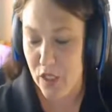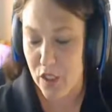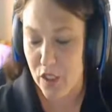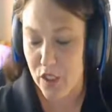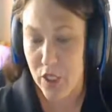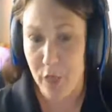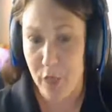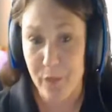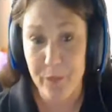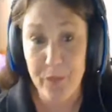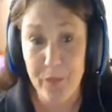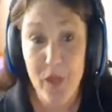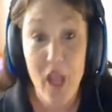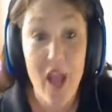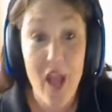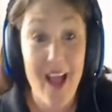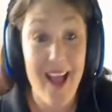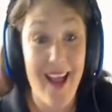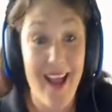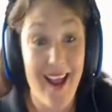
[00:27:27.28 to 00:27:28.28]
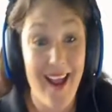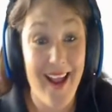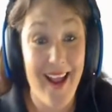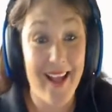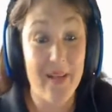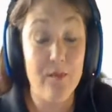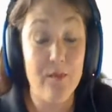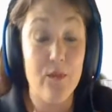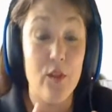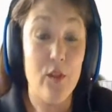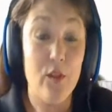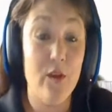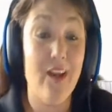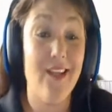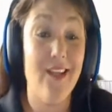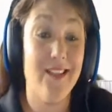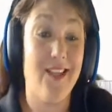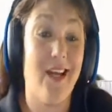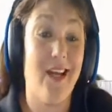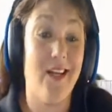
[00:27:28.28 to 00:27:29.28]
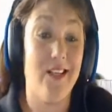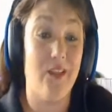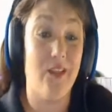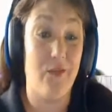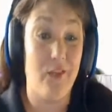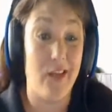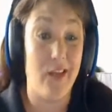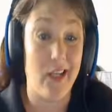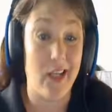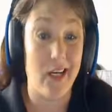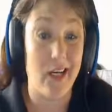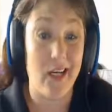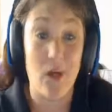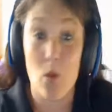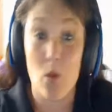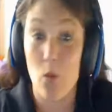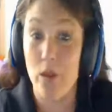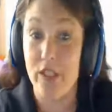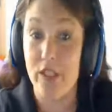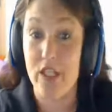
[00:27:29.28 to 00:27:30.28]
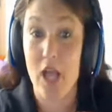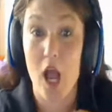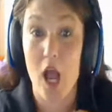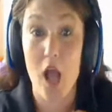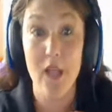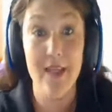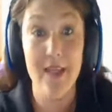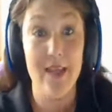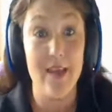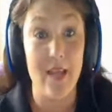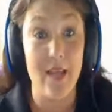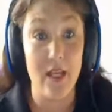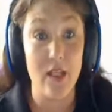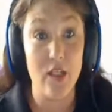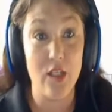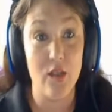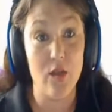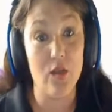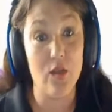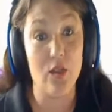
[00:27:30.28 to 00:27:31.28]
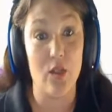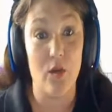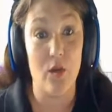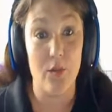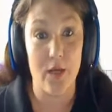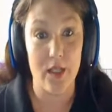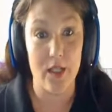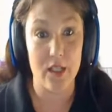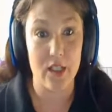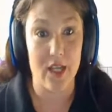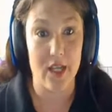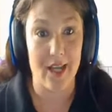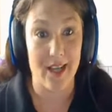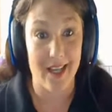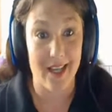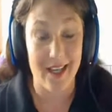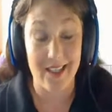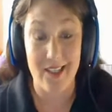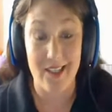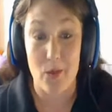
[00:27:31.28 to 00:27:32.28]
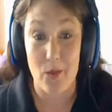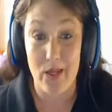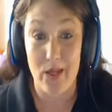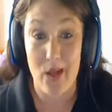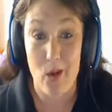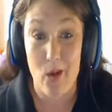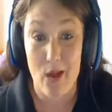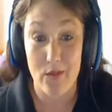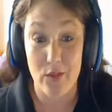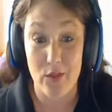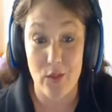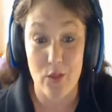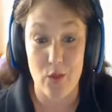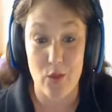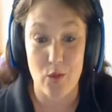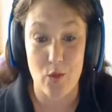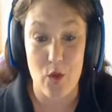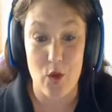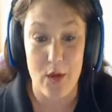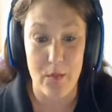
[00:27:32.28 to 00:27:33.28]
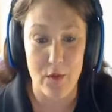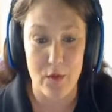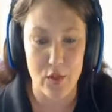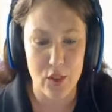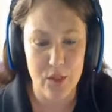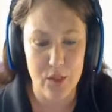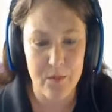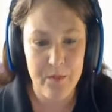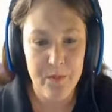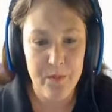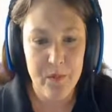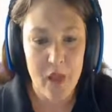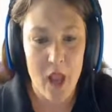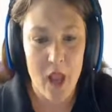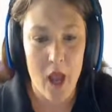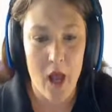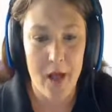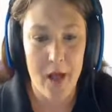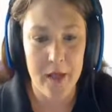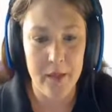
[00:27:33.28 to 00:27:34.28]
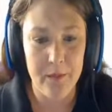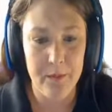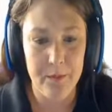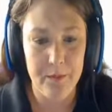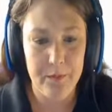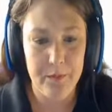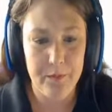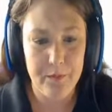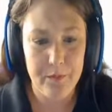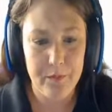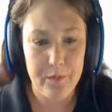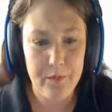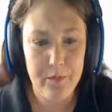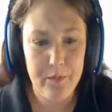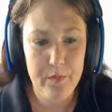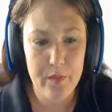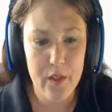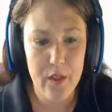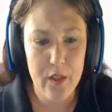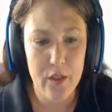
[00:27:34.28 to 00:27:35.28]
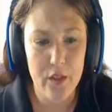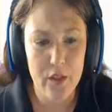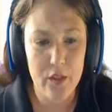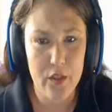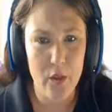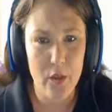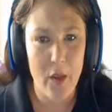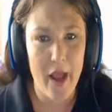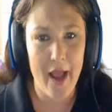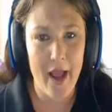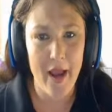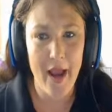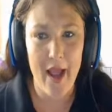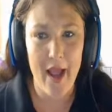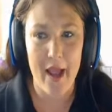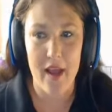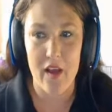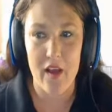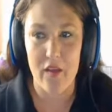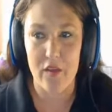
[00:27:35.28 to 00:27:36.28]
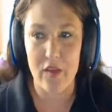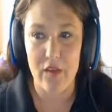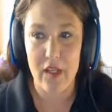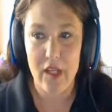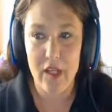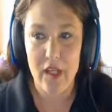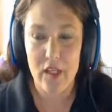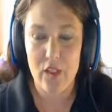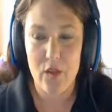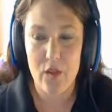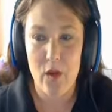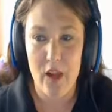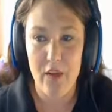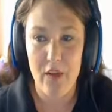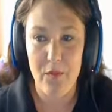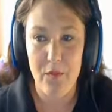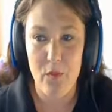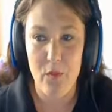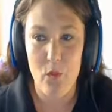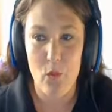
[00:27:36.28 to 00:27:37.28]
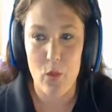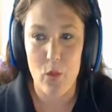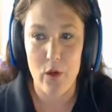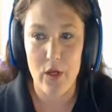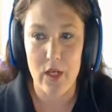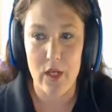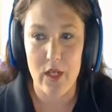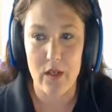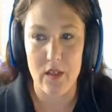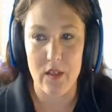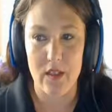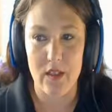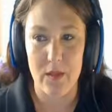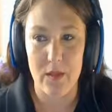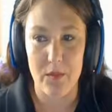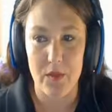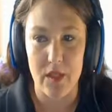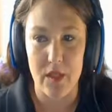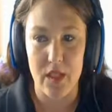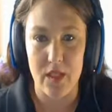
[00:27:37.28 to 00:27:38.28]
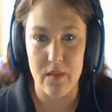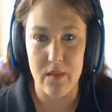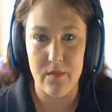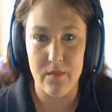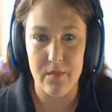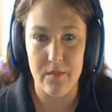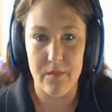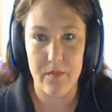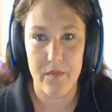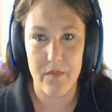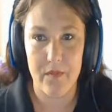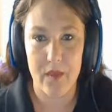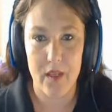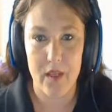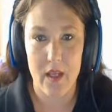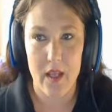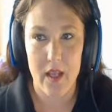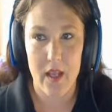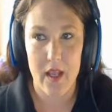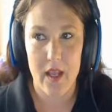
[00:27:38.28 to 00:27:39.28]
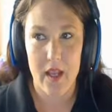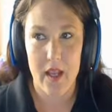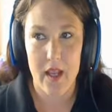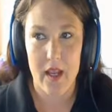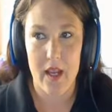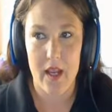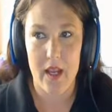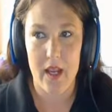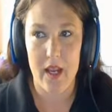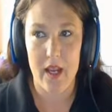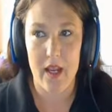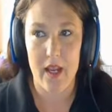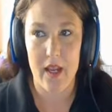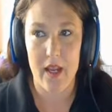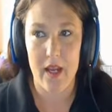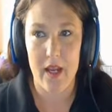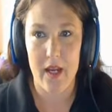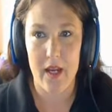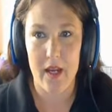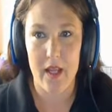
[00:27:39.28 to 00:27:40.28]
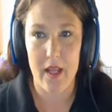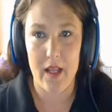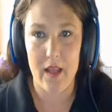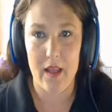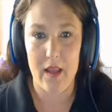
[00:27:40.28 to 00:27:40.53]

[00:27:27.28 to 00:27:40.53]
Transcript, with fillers: So, A, you guys got us affiliated, which thank you so much. And like I said, we now have two subscribers. Um, so I have, so I've been working on something, and